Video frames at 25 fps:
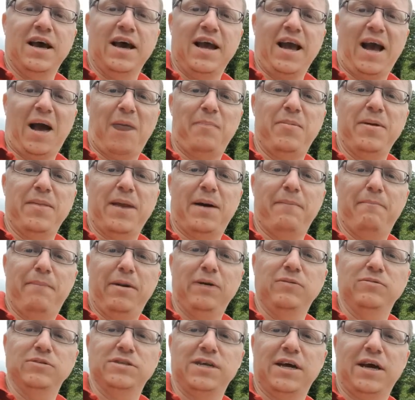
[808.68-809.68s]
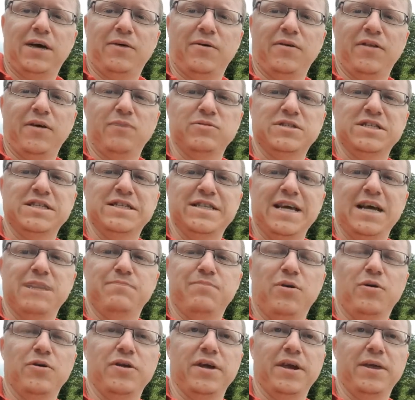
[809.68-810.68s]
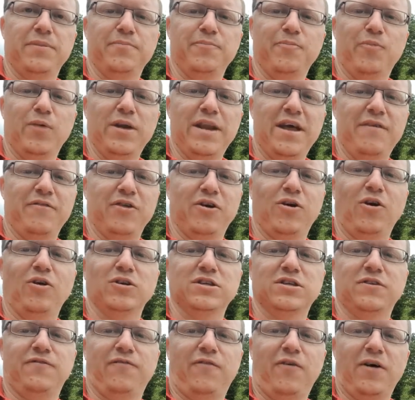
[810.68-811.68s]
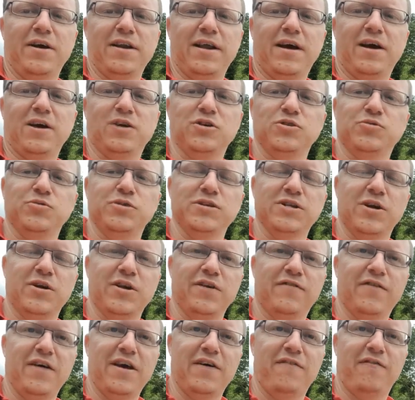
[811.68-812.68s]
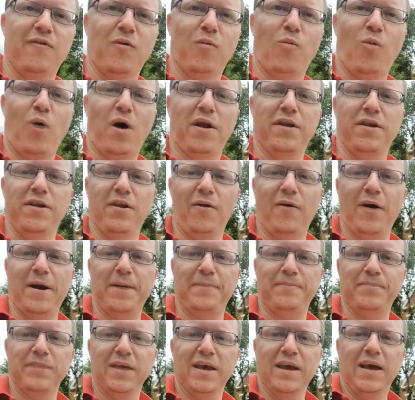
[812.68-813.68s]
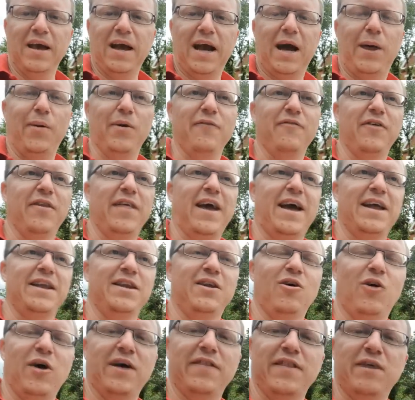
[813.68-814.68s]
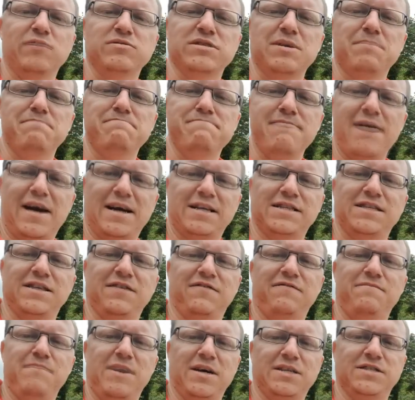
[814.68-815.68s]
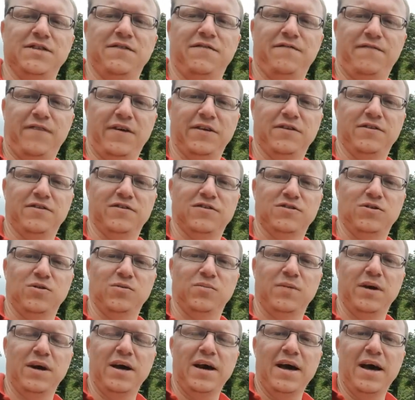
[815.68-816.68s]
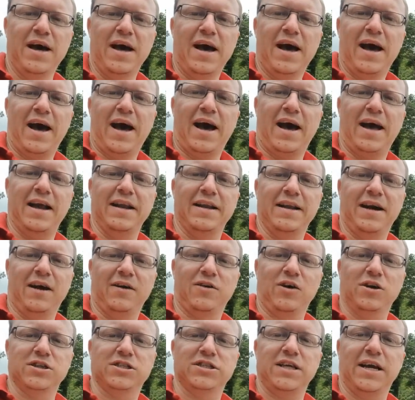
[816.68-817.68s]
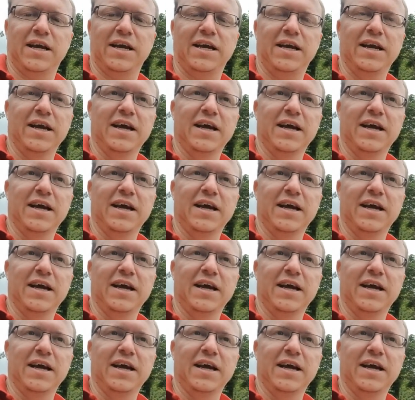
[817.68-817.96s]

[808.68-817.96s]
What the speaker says: up in that bell tower there was a dead body. We never got to find out because we was only there for one night. However, that night there was a massive thunderstorm. And I've got to say,